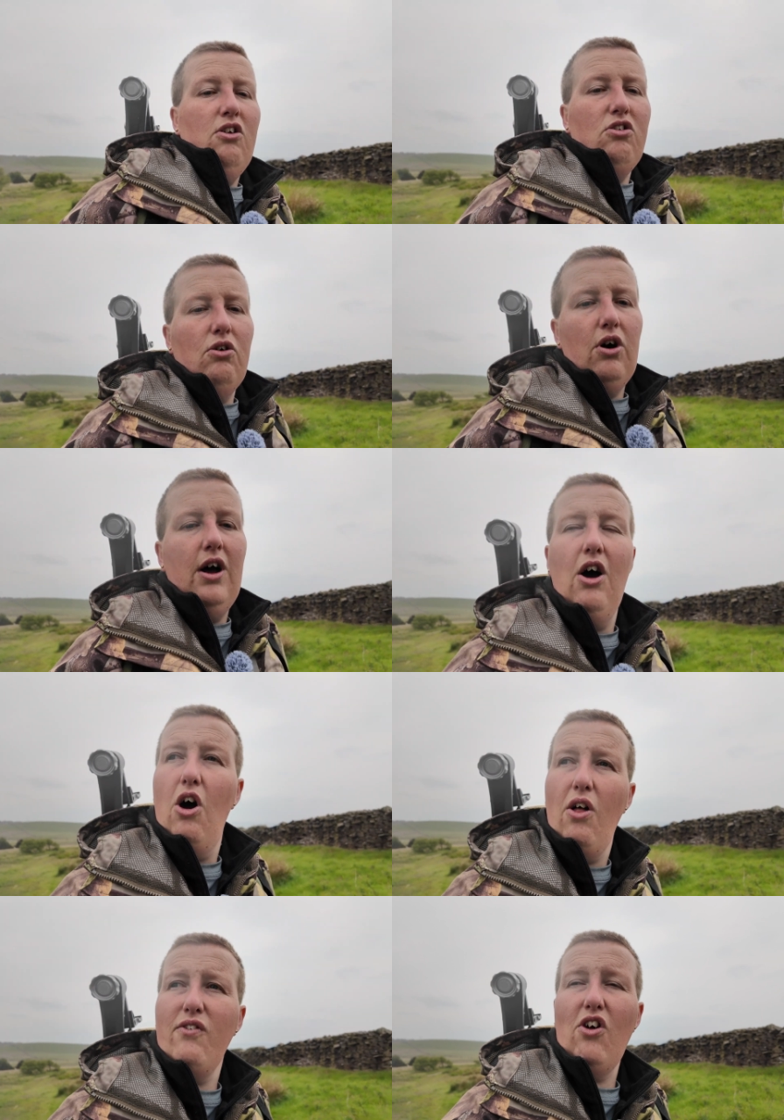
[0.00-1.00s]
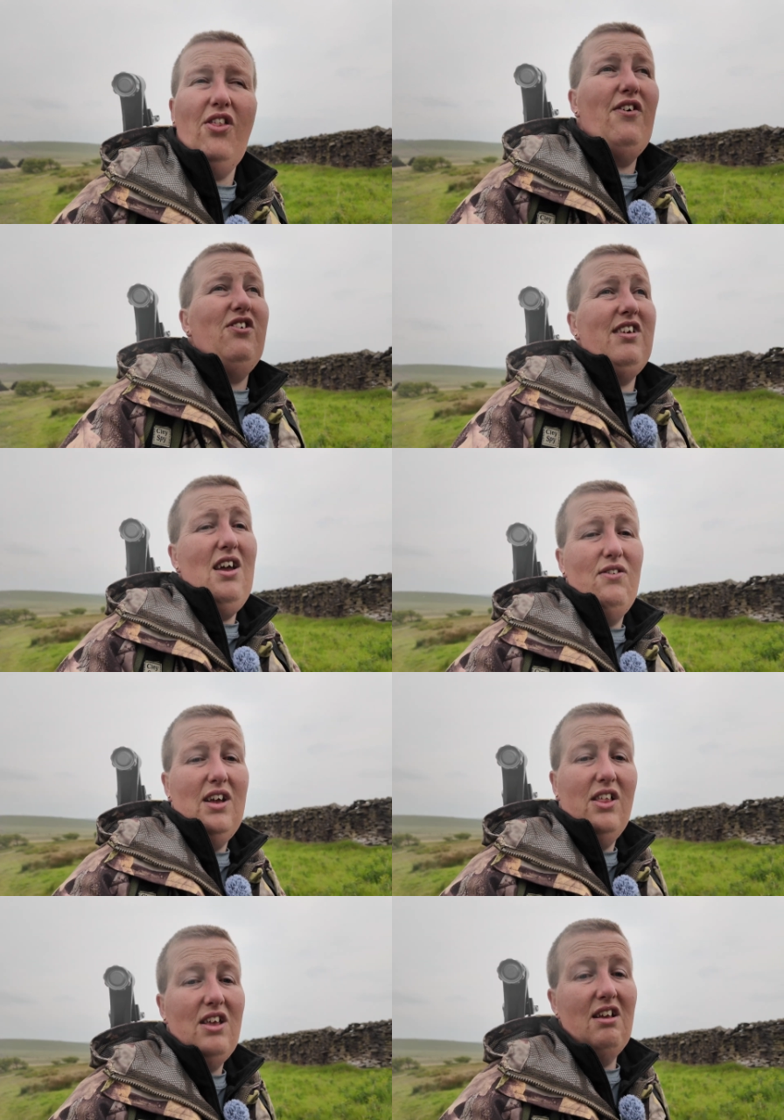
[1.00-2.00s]
So all I've got left to say
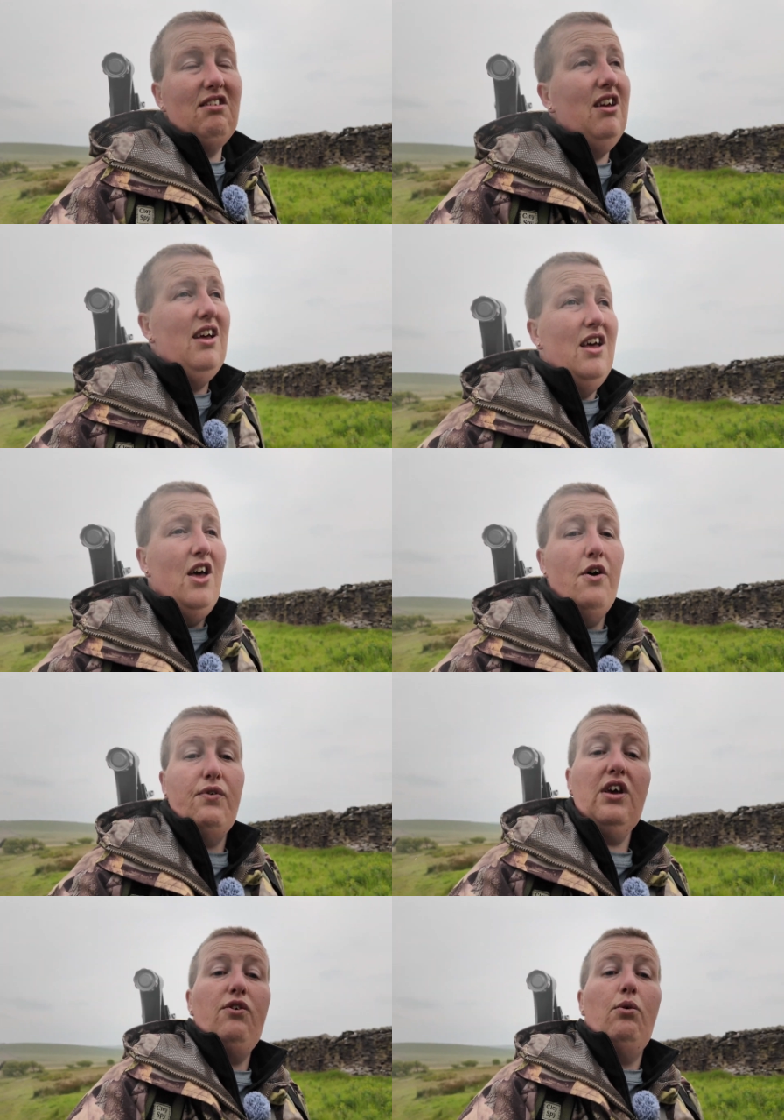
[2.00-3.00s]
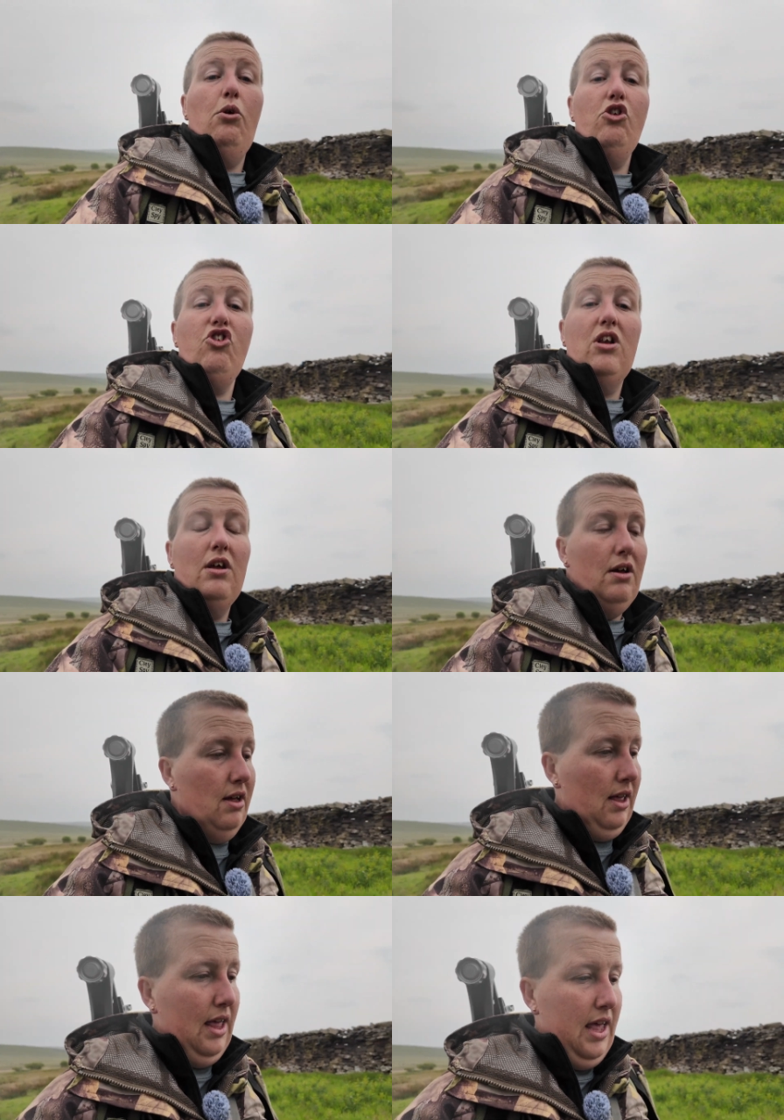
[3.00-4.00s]
really is thank you for watching,
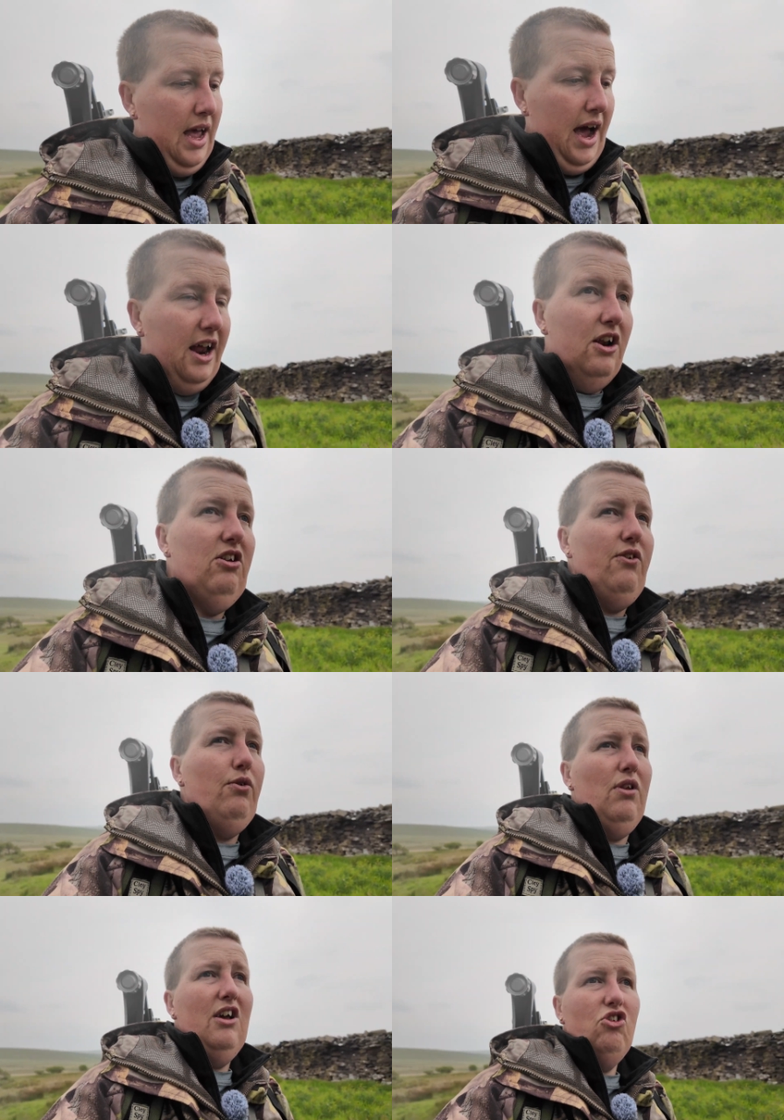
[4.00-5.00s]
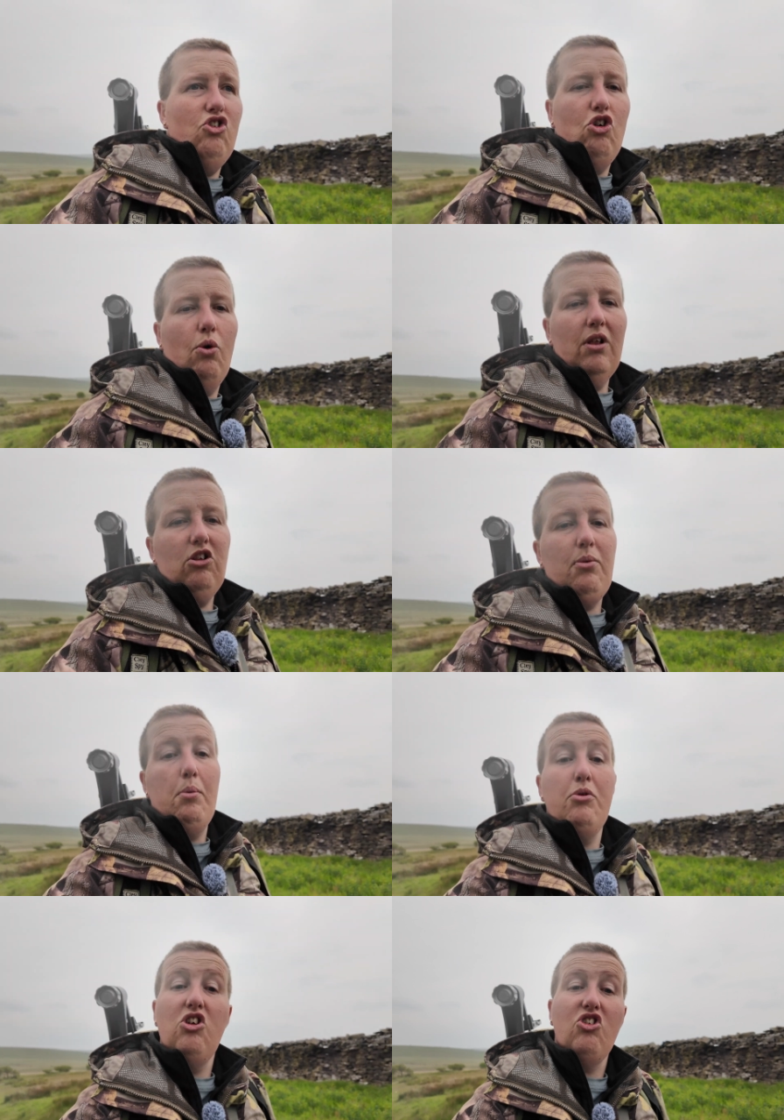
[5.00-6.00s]
and if you would like to show a little bit
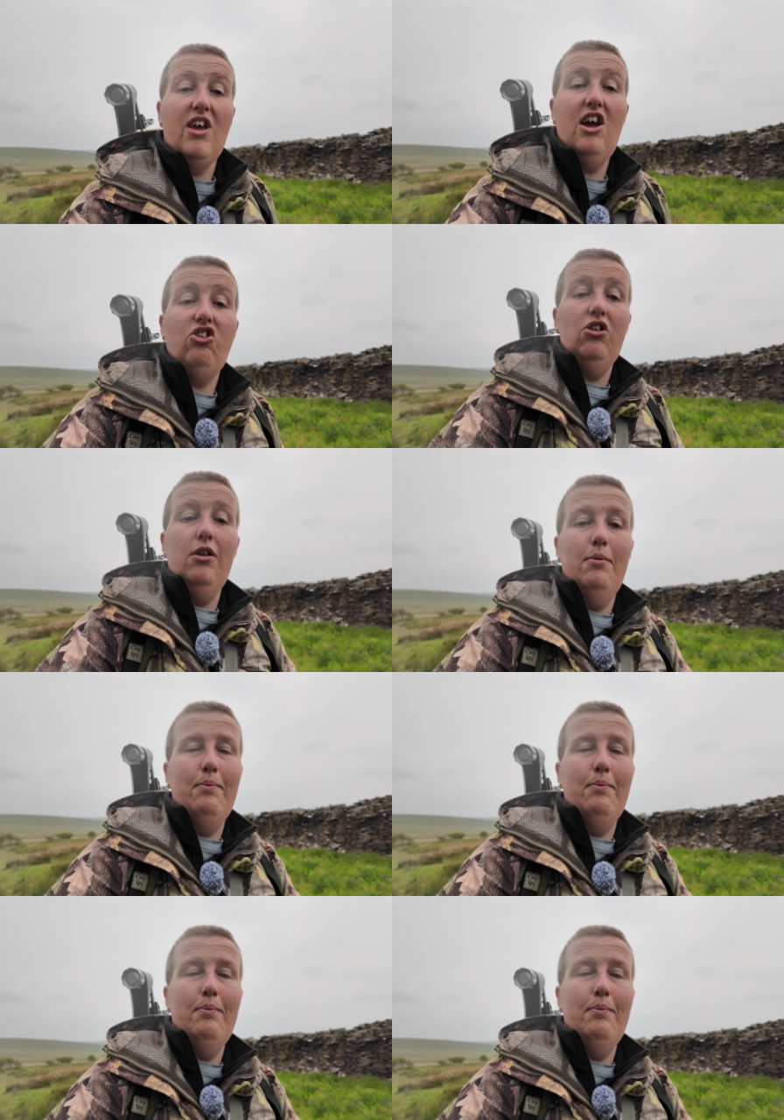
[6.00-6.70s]
of appreciation,